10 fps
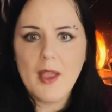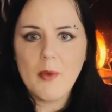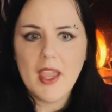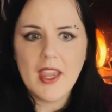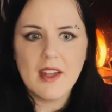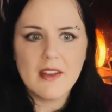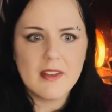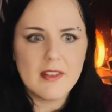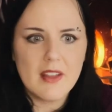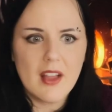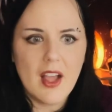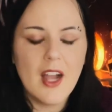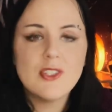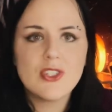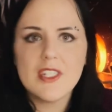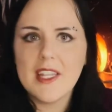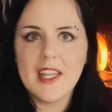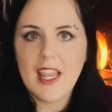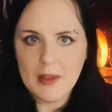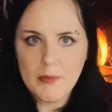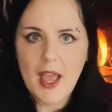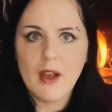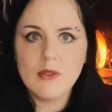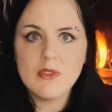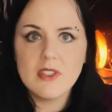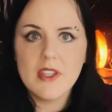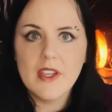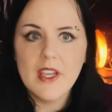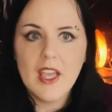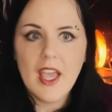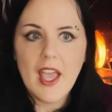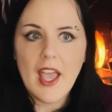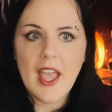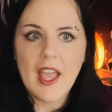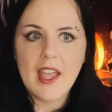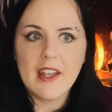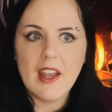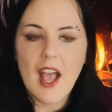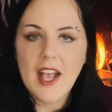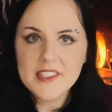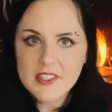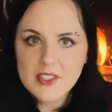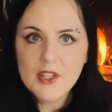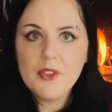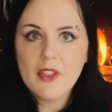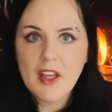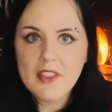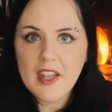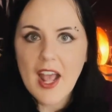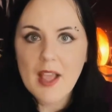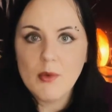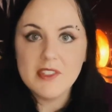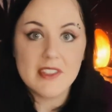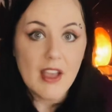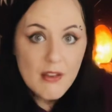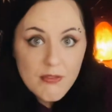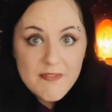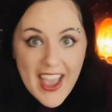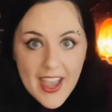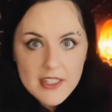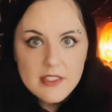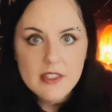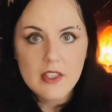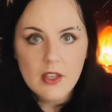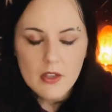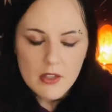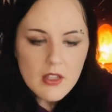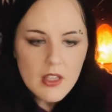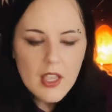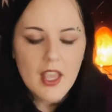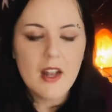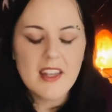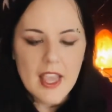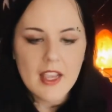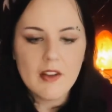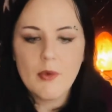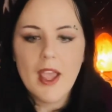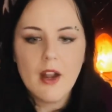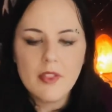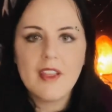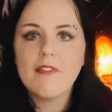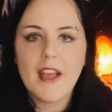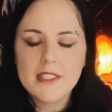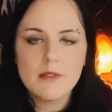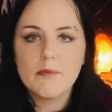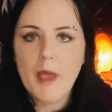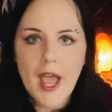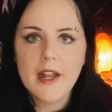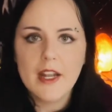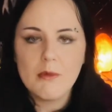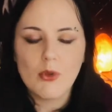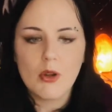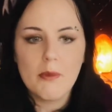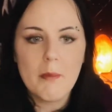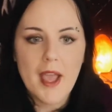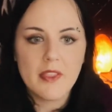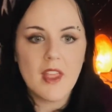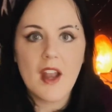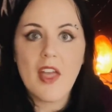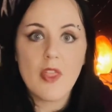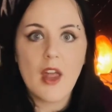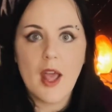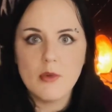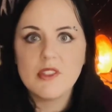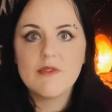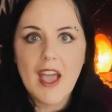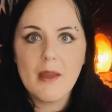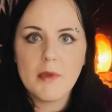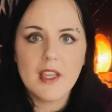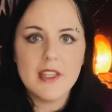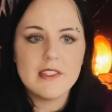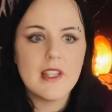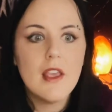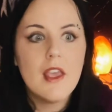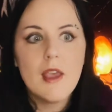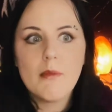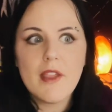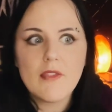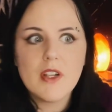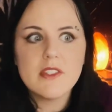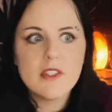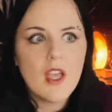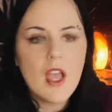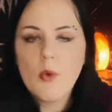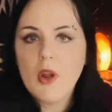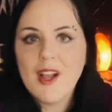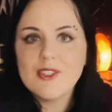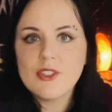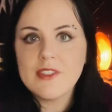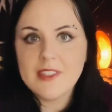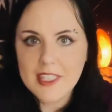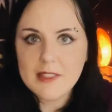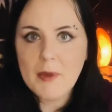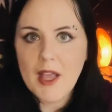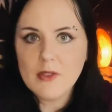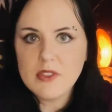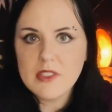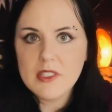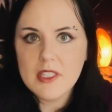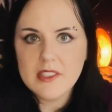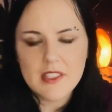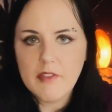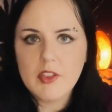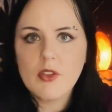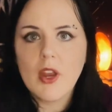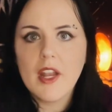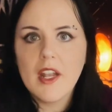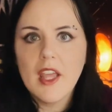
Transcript: weighed 108 pounds and I still thought that I was fat in a negative way. I don't think fat's bad anymore, but back then I thought I was fat because my friends were 106 pounds. In seventh grade.